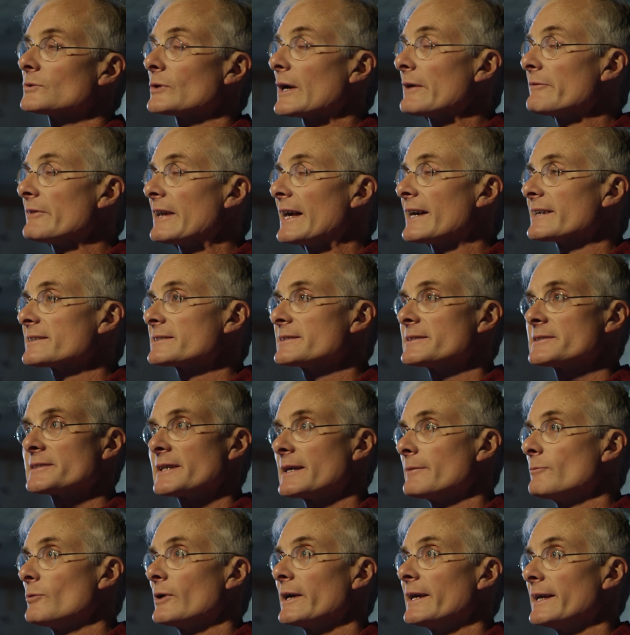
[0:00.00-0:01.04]
Gravity acts the
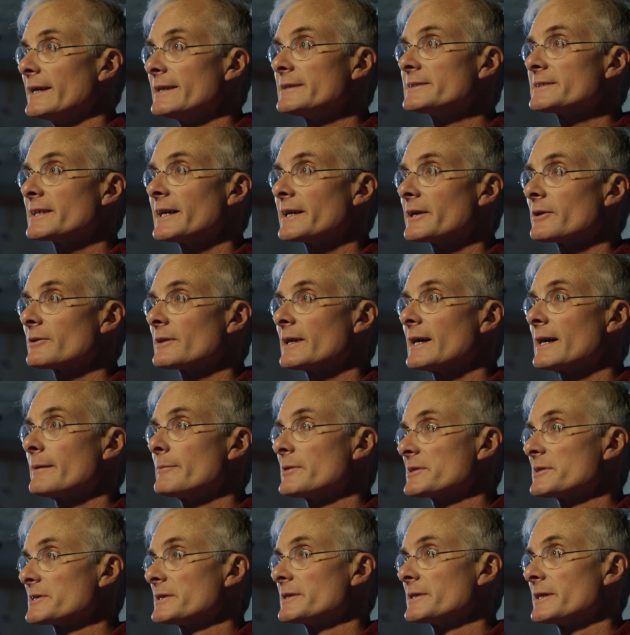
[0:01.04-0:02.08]
same way inside our lab
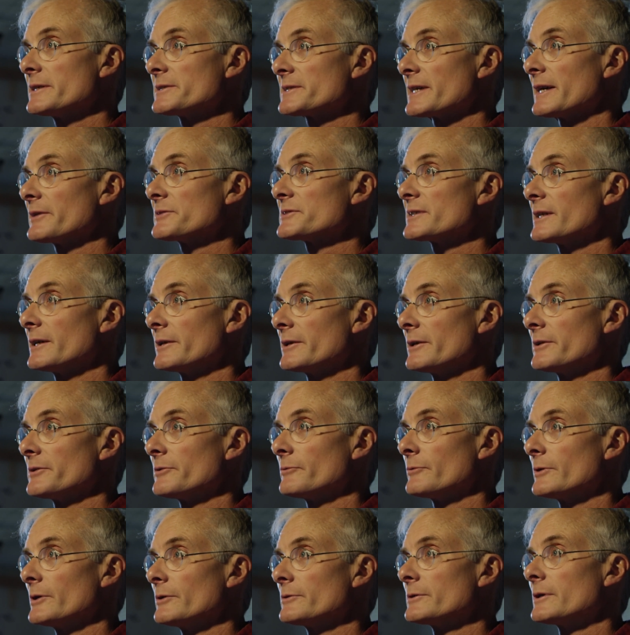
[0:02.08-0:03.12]
as it does outside on the
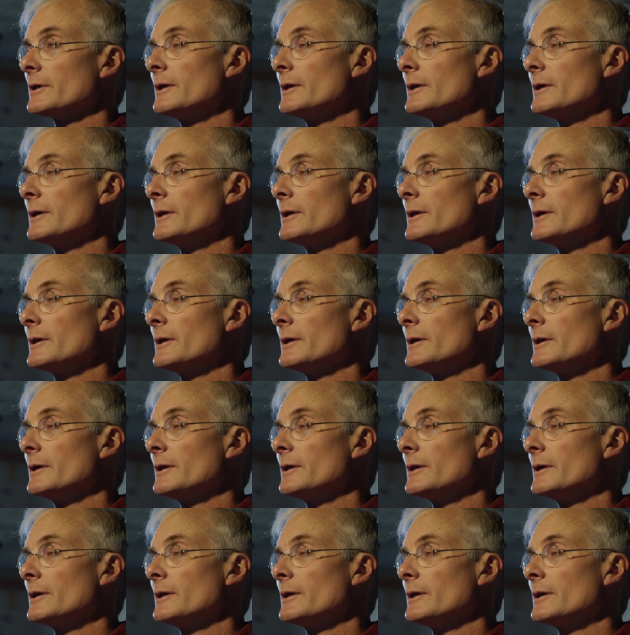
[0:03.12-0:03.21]
road.